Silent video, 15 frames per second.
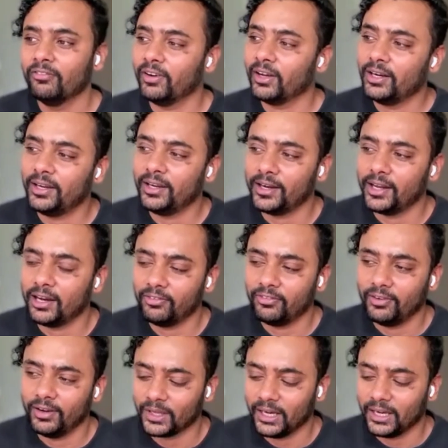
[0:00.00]
Funnily
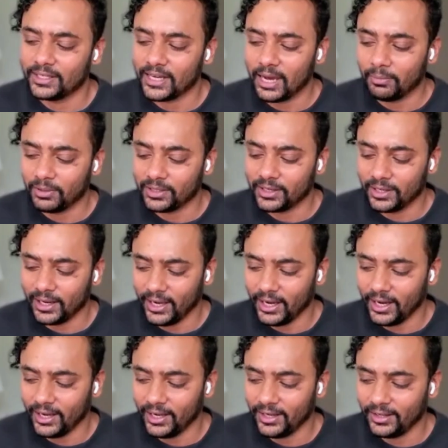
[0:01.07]
enough, I had dabbled in
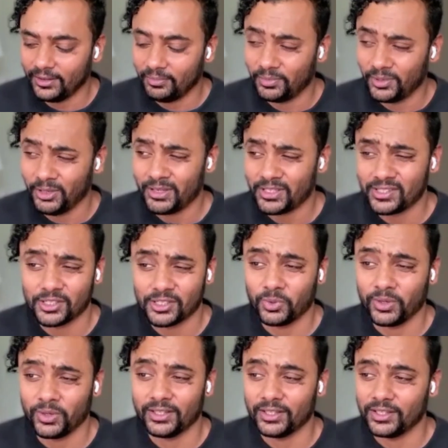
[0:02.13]
AI pretty much since
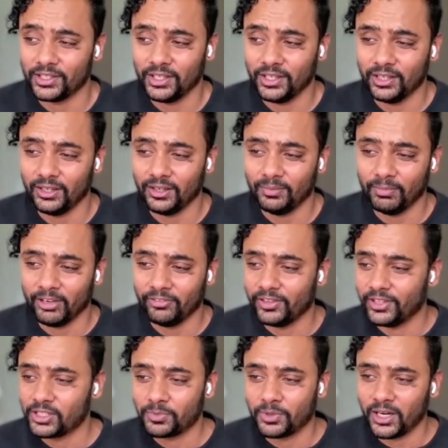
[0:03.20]
2013. My
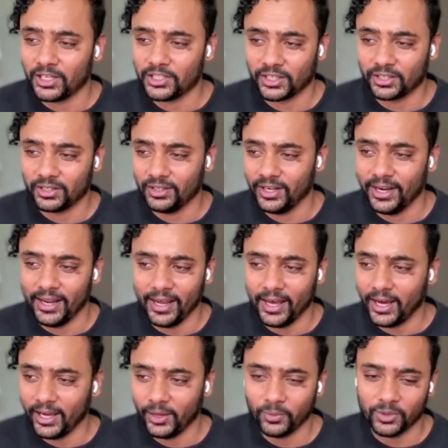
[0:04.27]
first project in
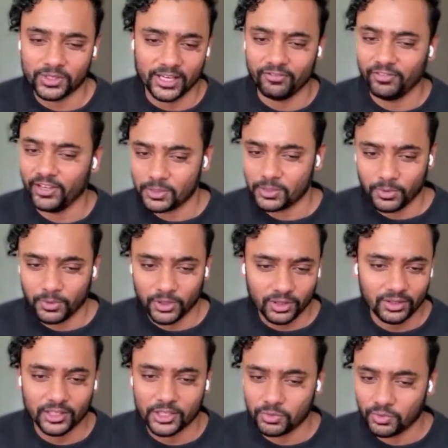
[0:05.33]
AI was at Facebook.
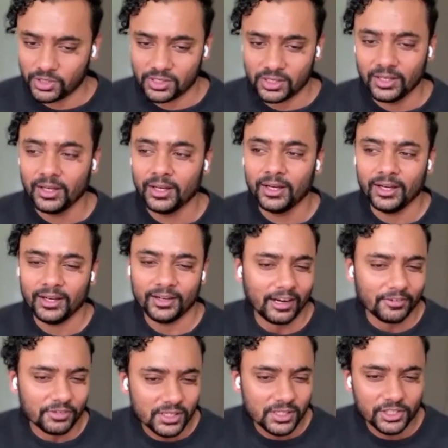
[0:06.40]
This was
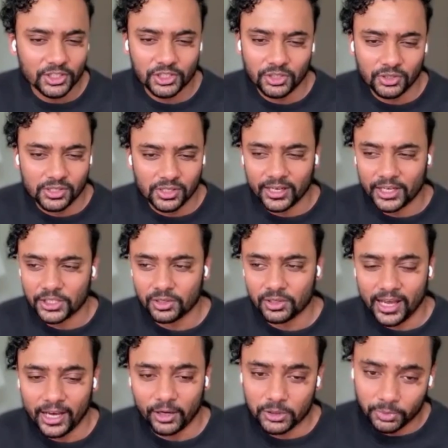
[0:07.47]
graph search using natural
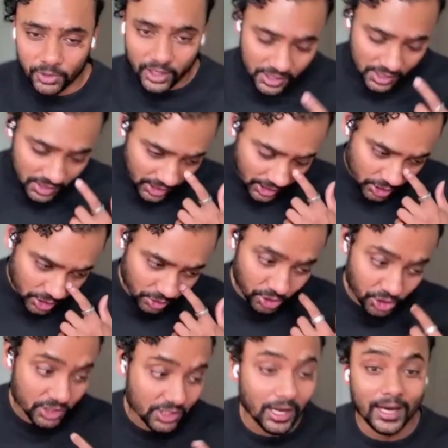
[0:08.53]
language processing. So you
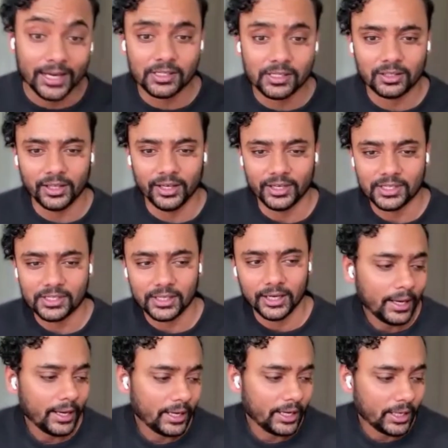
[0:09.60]
could just ask things.
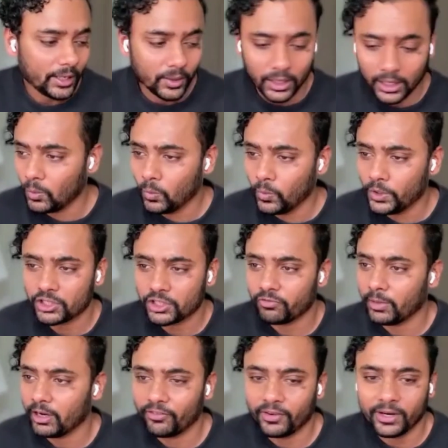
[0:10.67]
Hey, which of
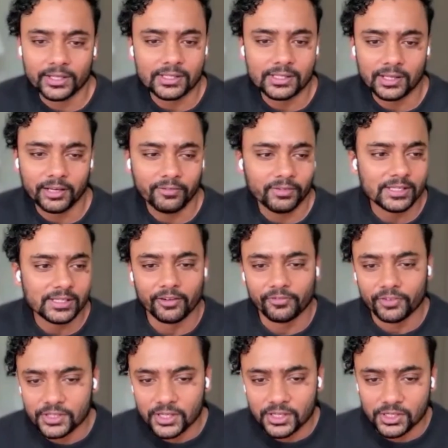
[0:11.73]
my friends live in San
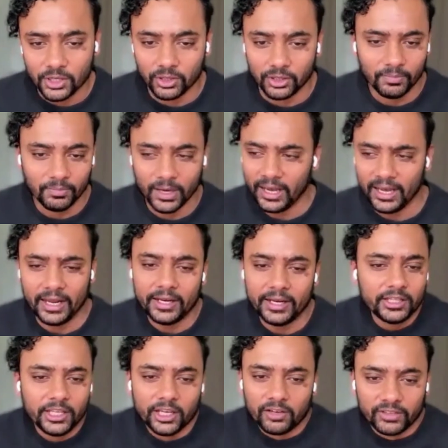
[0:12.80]
Francisco?
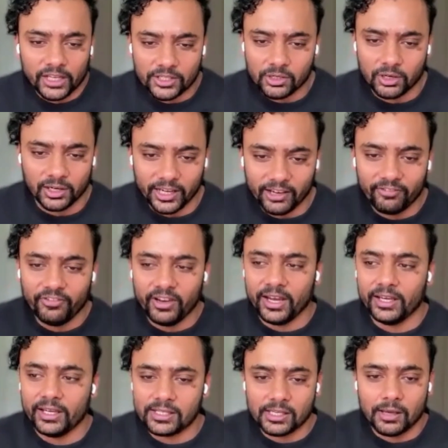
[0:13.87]
Anything of that sort, like
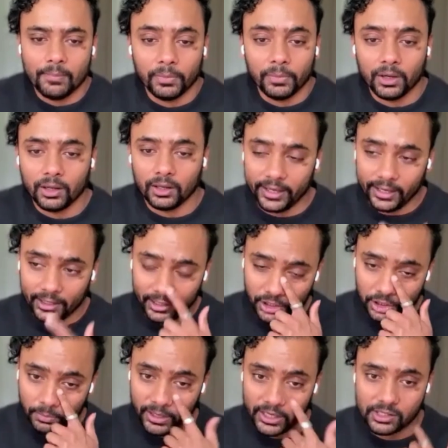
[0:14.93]
very simple
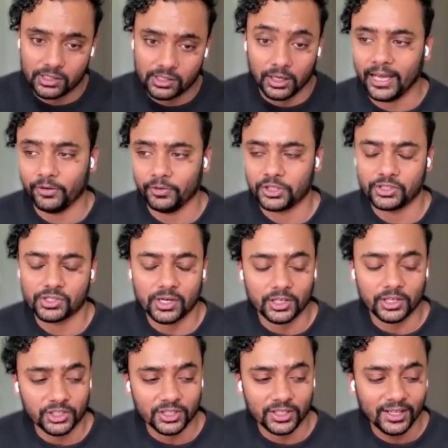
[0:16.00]
English-based language
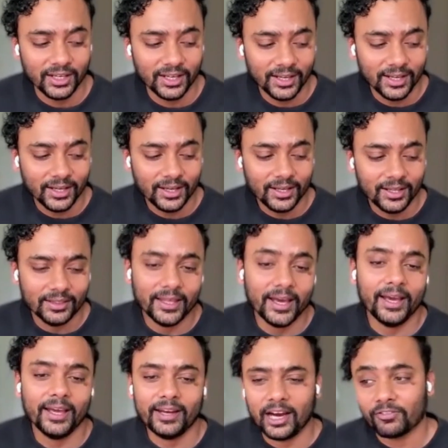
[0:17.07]
construction.
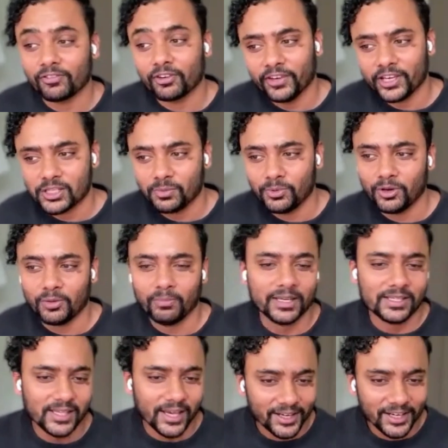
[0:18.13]
Then after Facebook,
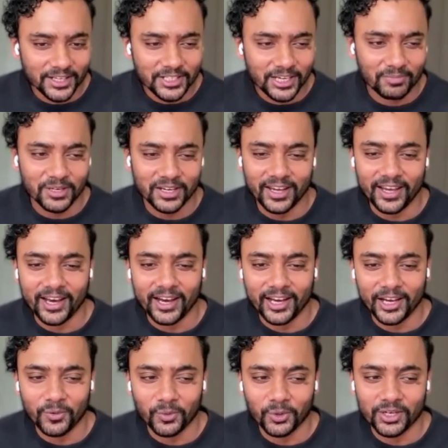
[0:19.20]
my second attempt at
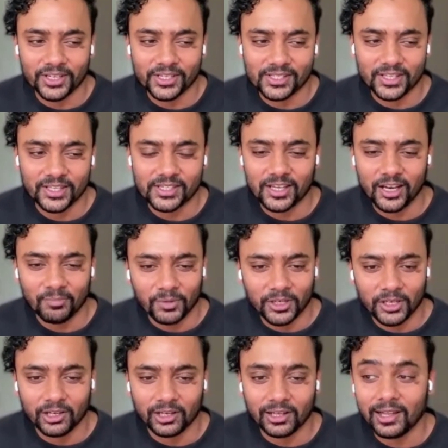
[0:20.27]
AI was this
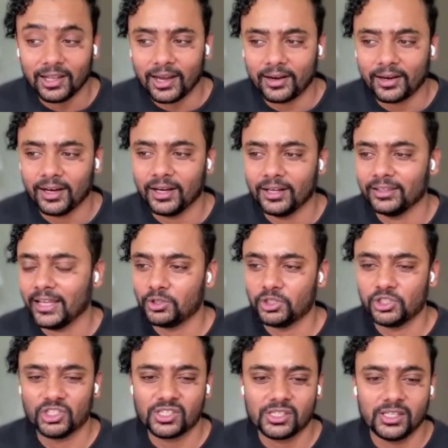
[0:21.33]
company called Clara. You
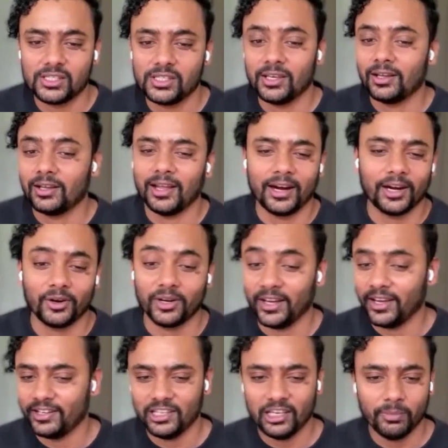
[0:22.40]
could just CC Clara on
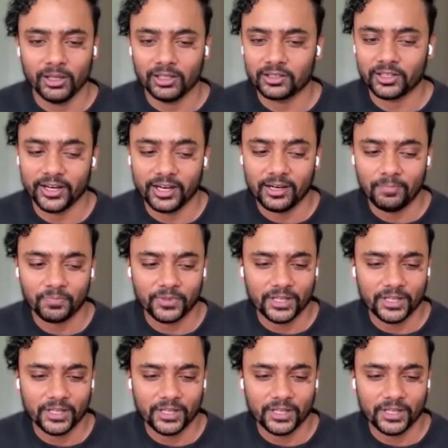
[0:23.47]
any email thread.